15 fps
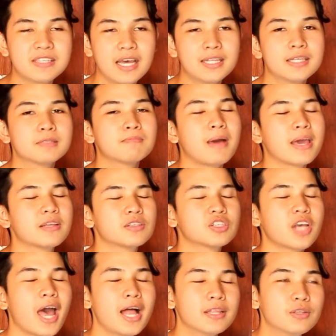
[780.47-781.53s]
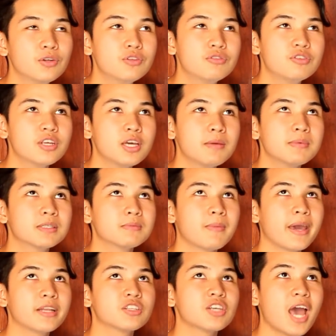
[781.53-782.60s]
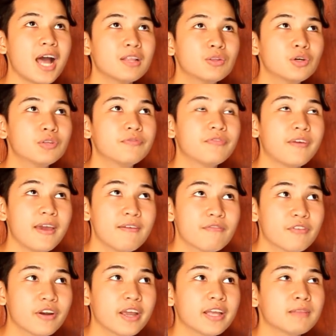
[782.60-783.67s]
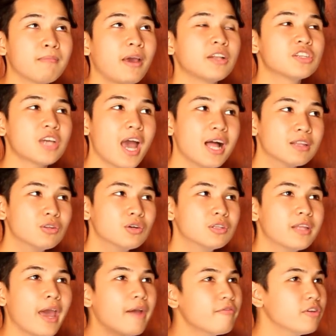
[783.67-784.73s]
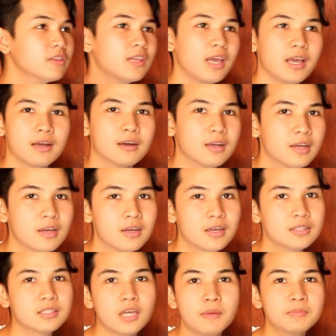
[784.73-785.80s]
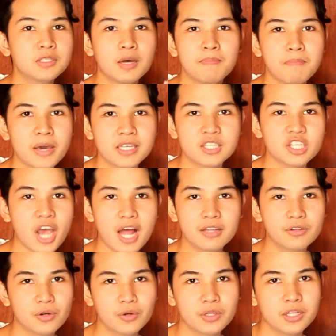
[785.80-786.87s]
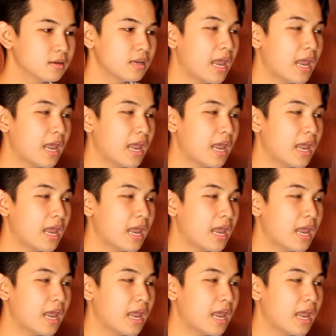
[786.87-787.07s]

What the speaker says: said, is my childhood dream, is my childhood favorite, my childhood everything sums up my childhood.